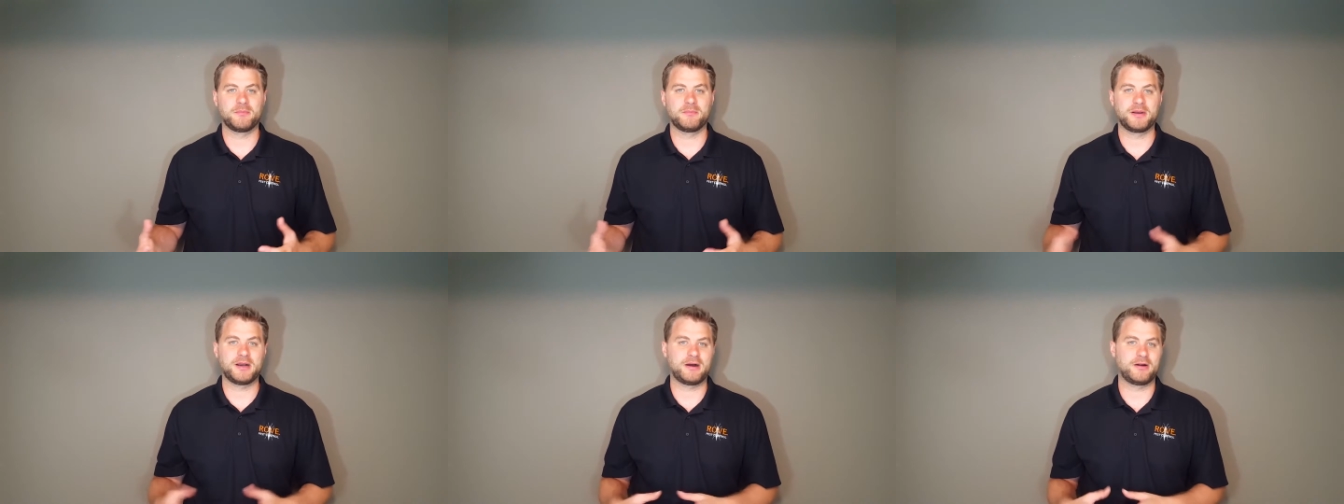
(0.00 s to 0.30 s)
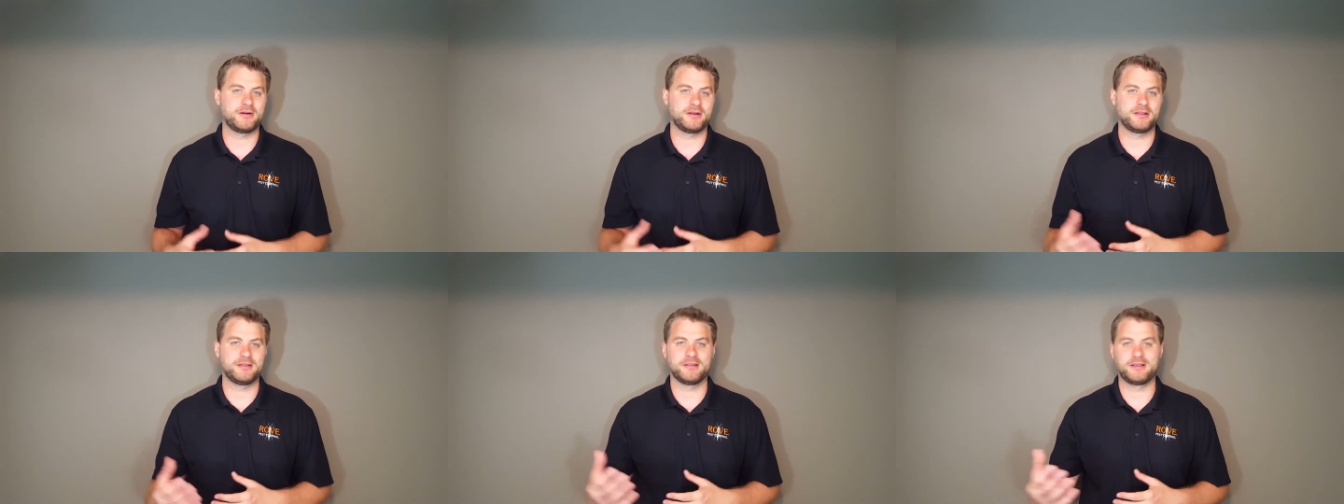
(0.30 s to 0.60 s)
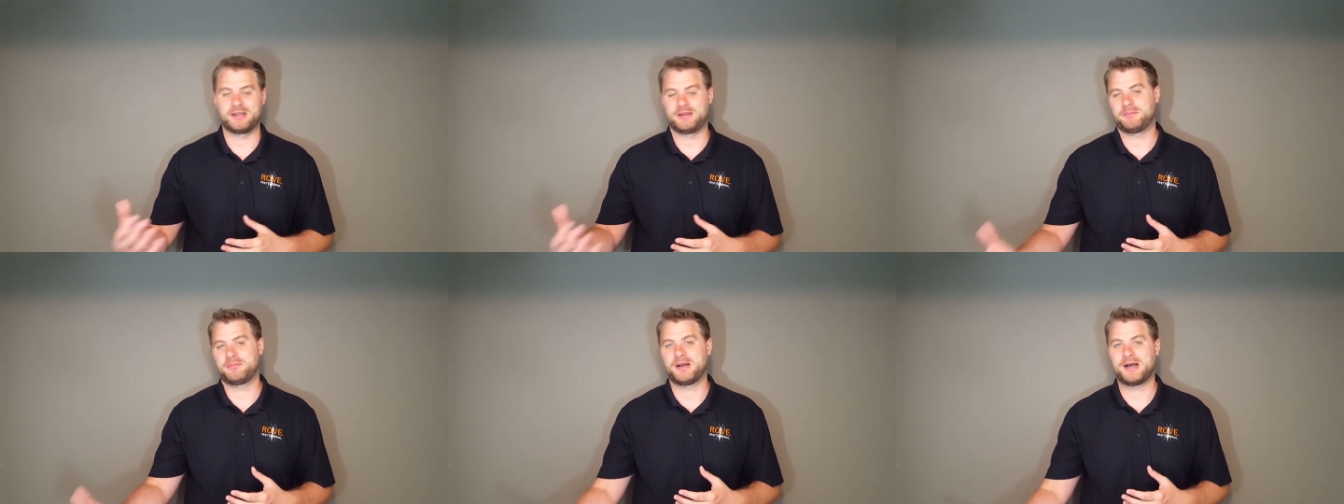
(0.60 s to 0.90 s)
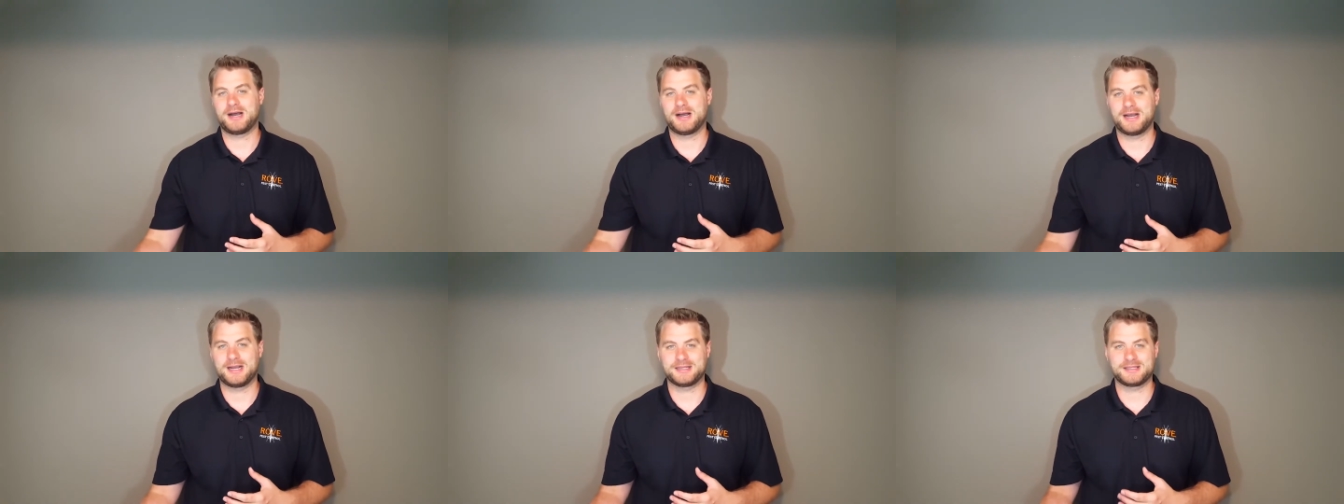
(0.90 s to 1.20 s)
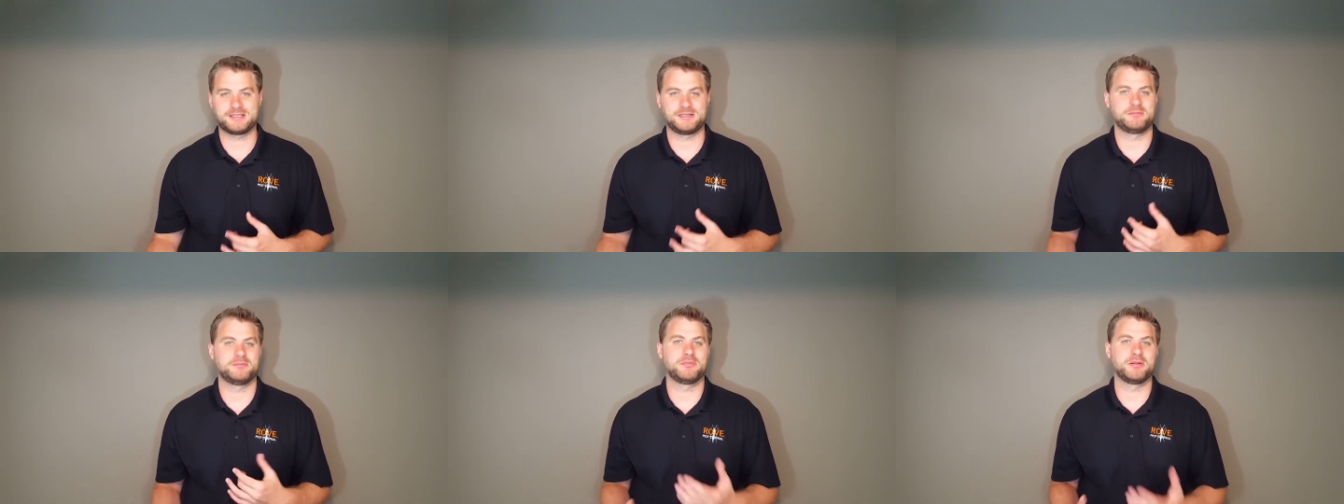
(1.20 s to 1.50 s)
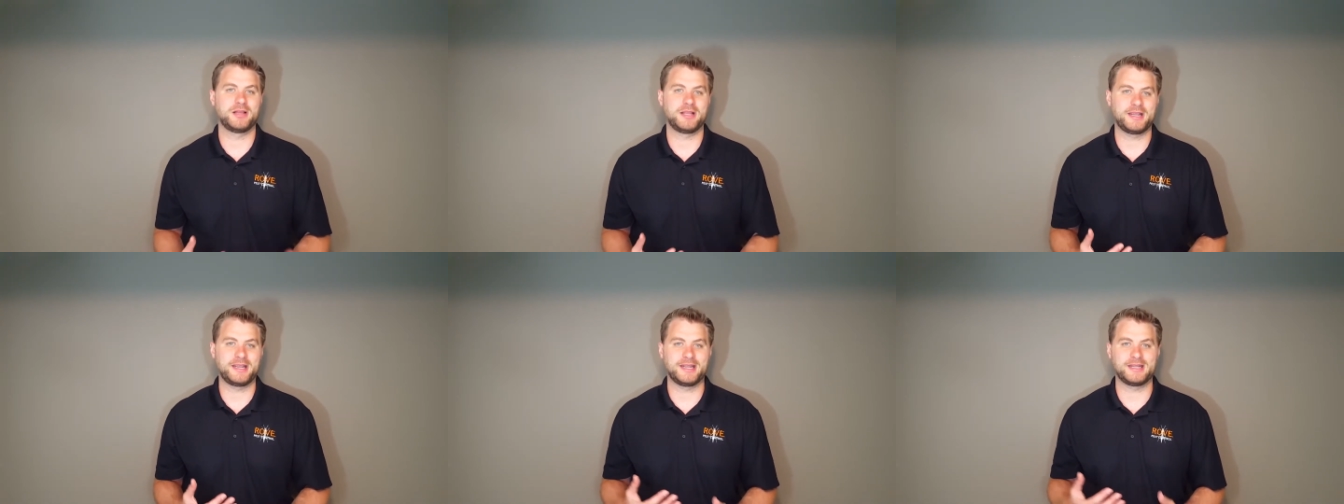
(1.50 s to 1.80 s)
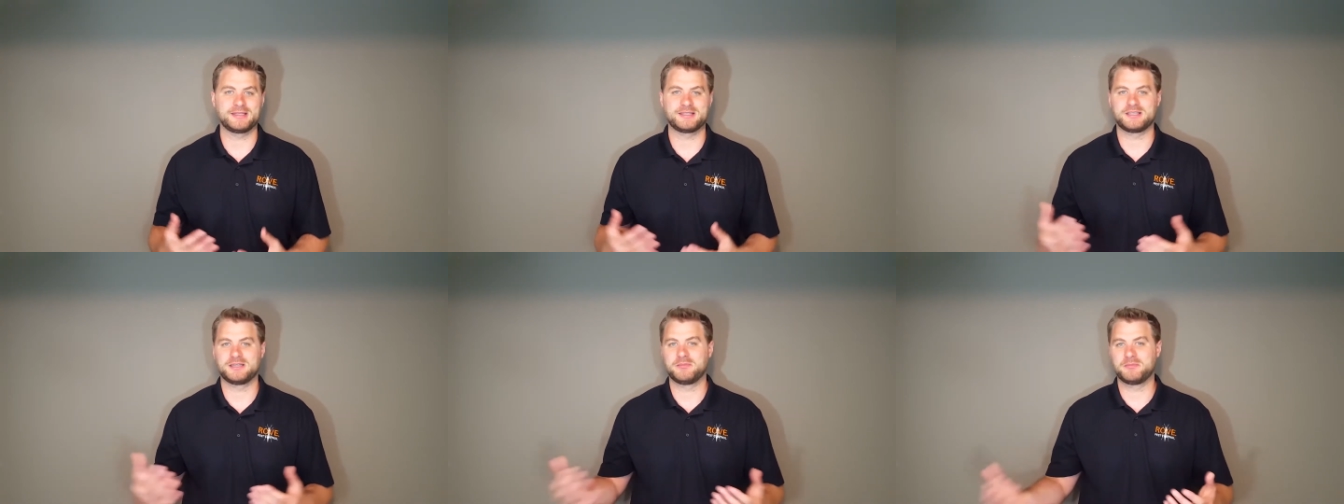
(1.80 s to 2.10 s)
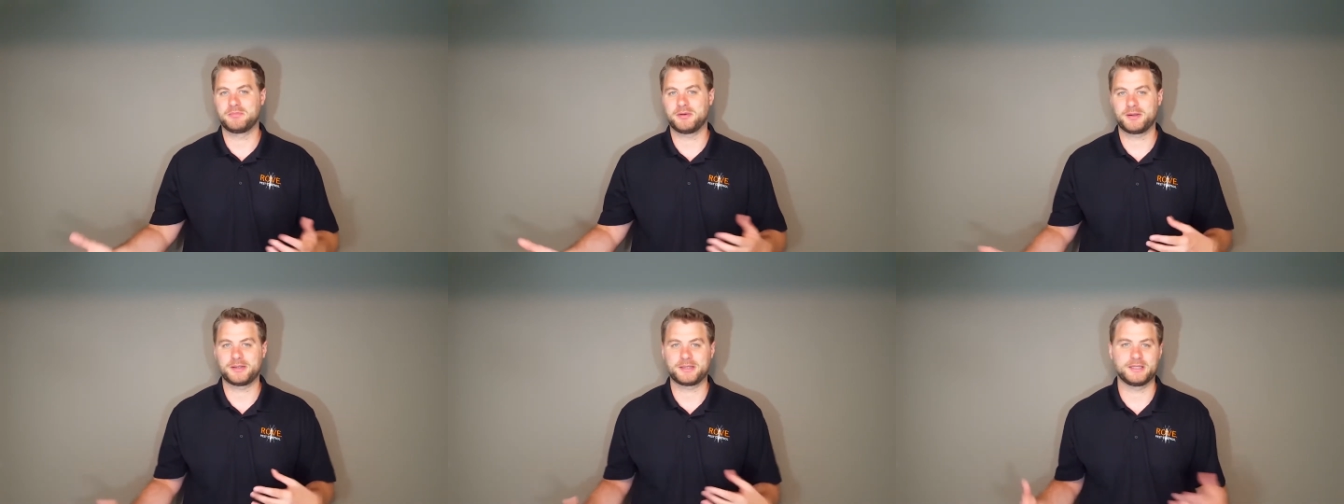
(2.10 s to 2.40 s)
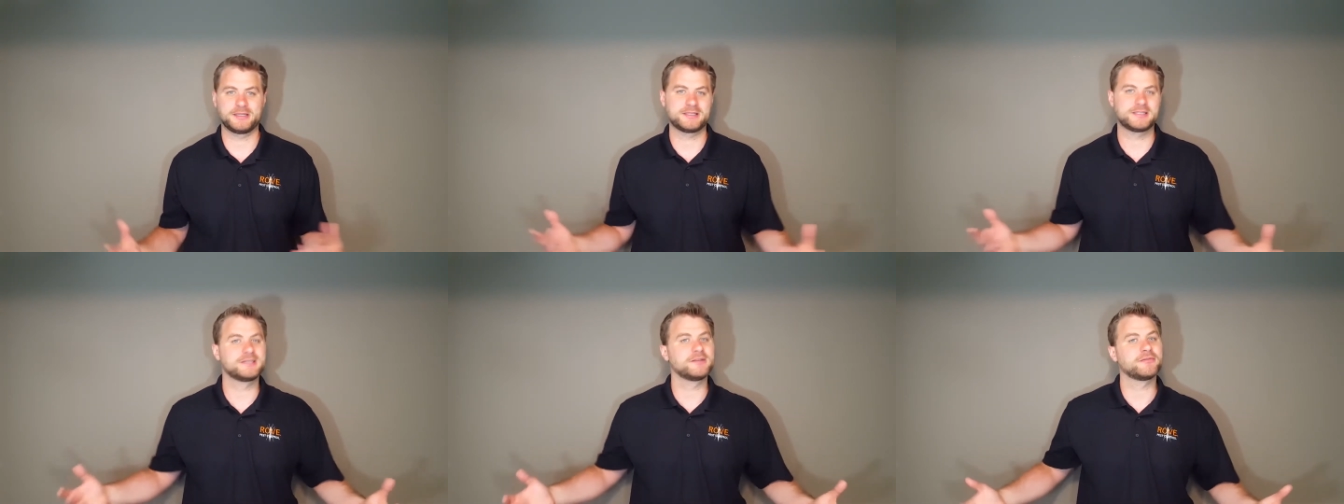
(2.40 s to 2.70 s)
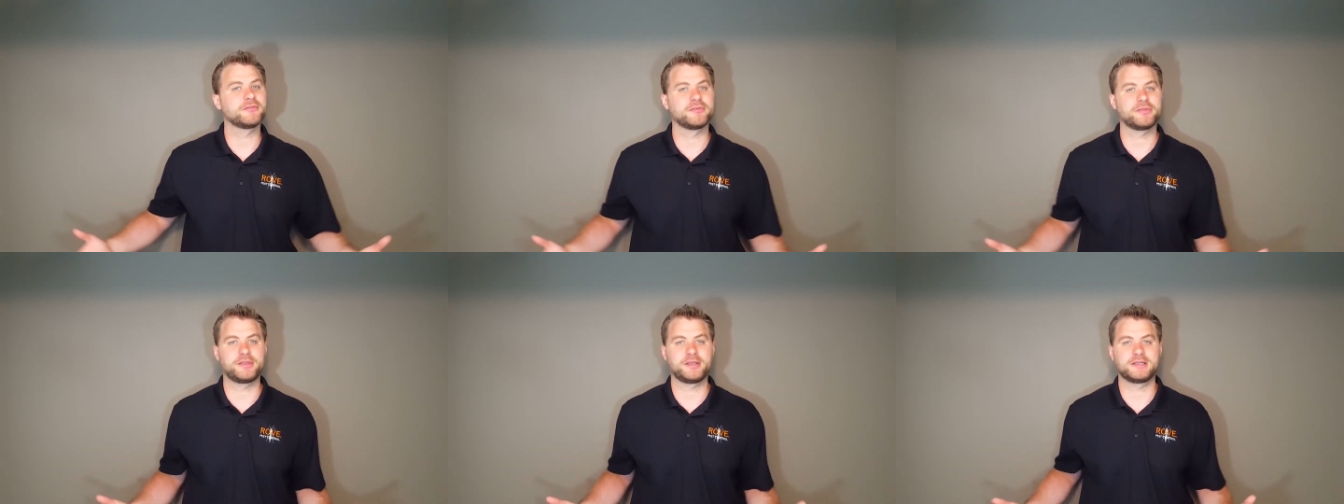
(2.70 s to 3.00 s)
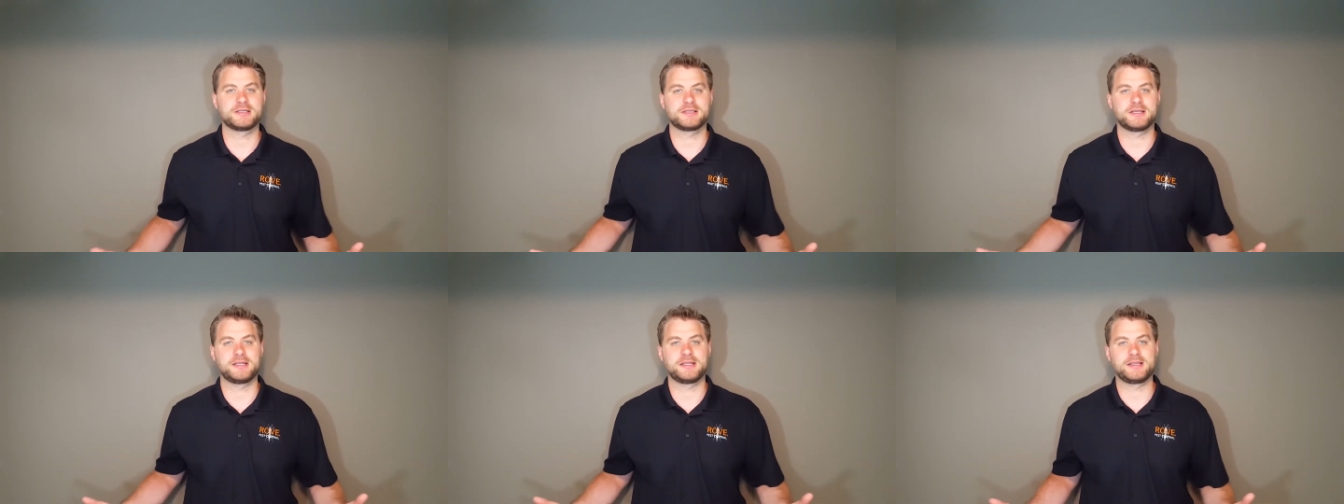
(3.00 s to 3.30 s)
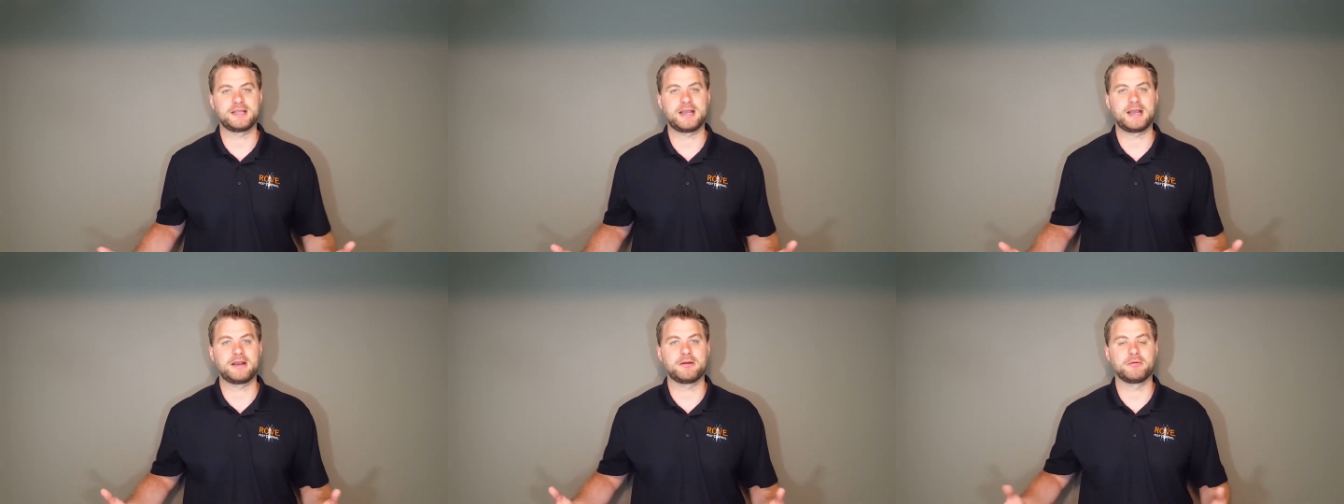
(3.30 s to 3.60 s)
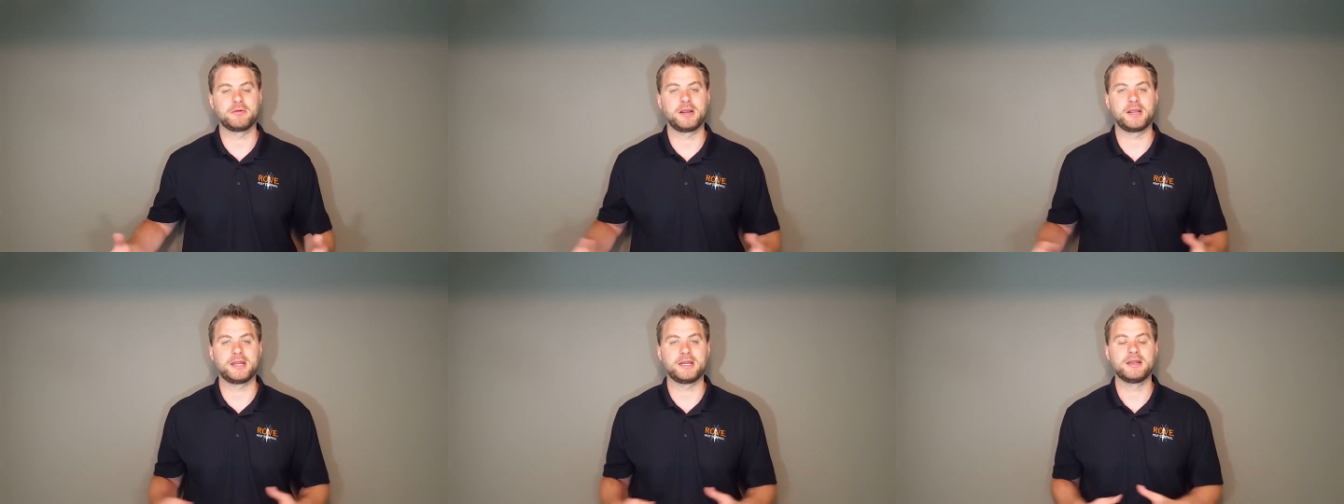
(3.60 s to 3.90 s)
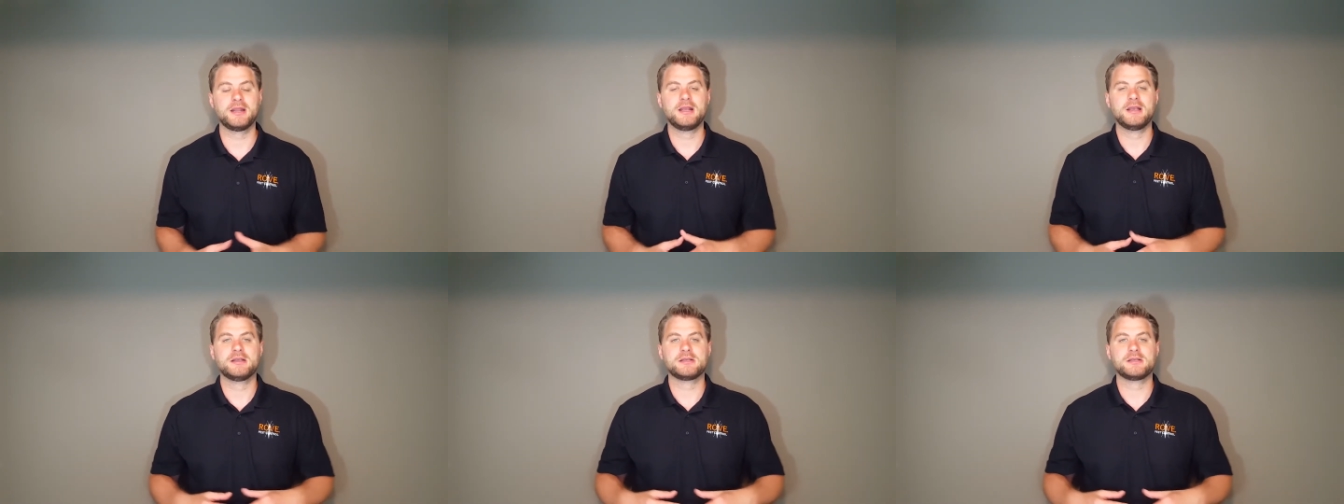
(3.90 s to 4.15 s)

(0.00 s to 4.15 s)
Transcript: and about in like pots and plants and buckets, different things like that, right?